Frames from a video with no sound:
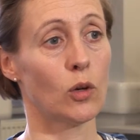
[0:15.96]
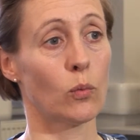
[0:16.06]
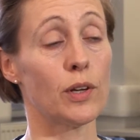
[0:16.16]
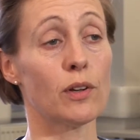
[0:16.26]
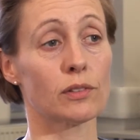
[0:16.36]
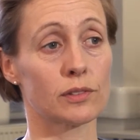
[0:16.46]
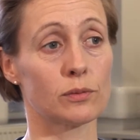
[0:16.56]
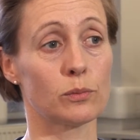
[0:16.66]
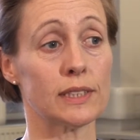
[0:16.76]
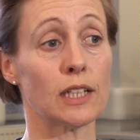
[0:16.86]
we
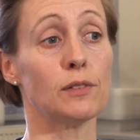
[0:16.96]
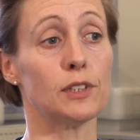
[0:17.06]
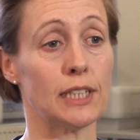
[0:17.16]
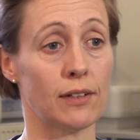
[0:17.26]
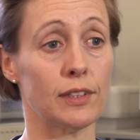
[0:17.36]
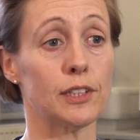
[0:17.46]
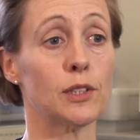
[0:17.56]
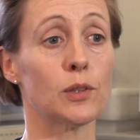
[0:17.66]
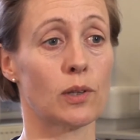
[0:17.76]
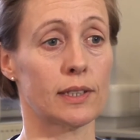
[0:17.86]
don't generally
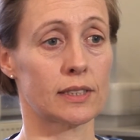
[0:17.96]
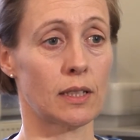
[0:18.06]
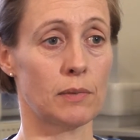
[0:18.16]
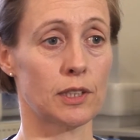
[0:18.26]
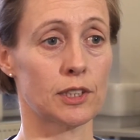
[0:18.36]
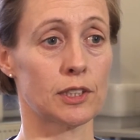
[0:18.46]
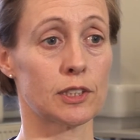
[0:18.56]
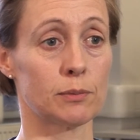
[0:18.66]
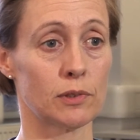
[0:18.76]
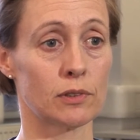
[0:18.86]
do quite so much
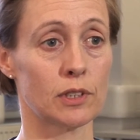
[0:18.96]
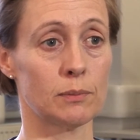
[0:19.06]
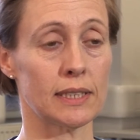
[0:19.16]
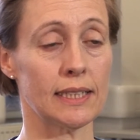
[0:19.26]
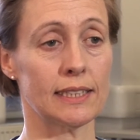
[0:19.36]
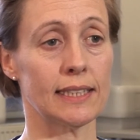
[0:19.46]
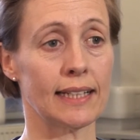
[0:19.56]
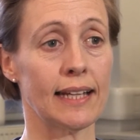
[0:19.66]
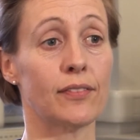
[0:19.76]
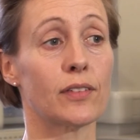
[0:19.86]
small group
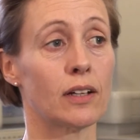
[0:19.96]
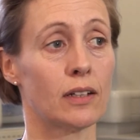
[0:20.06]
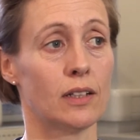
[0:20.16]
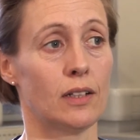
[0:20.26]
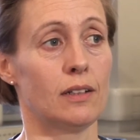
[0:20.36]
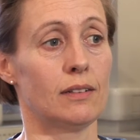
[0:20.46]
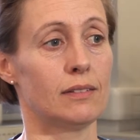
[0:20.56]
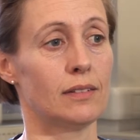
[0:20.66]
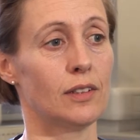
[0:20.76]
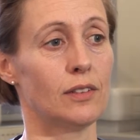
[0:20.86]
teaching in the
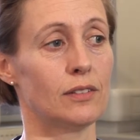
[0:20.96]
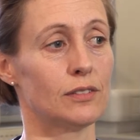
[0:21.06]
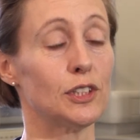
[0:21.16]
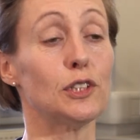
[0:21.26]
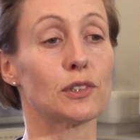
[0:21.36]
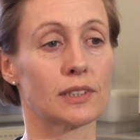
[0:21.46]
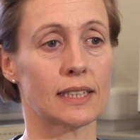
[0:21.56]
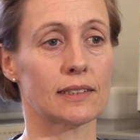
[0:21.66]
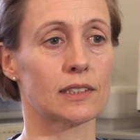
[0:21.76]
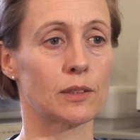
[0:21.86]
usual
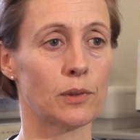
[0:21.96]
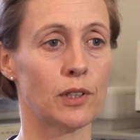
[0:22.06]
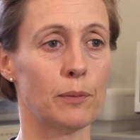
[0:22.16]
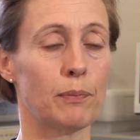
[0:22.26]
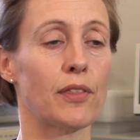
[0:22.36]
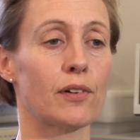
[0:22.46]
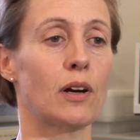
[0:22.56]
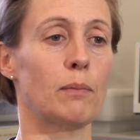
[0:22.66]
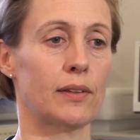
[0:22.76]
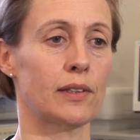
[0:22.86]
sense of the word, but there
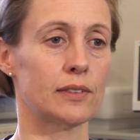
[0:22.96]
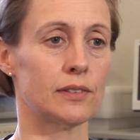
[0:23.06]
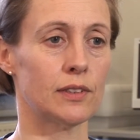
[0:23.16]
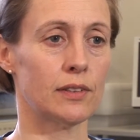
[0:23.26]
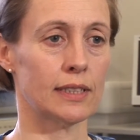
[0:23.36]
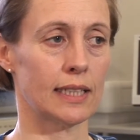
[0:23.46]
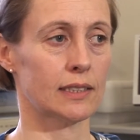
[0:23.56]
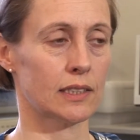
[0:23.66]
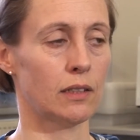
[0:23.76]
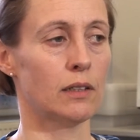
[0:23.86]
are methods of doing
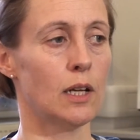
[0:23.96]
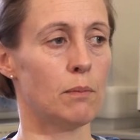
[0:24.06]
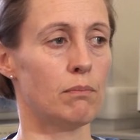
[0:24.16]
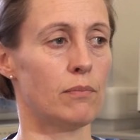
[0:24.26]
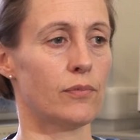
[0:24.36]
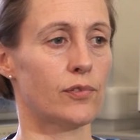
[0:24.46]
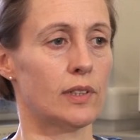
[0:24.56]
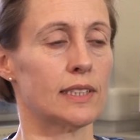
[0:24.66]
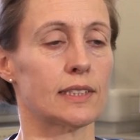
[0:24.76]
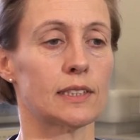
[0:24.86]
that. So,
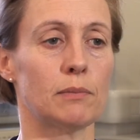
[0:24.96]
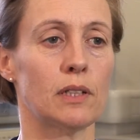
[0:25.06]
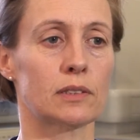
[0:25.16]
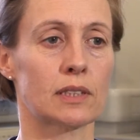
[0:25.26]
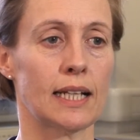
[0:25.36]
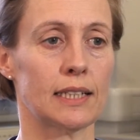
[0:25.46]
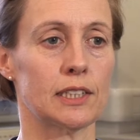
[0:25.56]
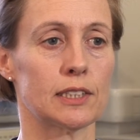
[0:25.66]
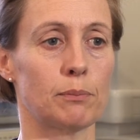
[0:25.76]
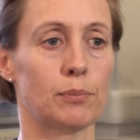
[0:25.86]
for instance, most
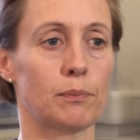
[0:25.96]
lectures are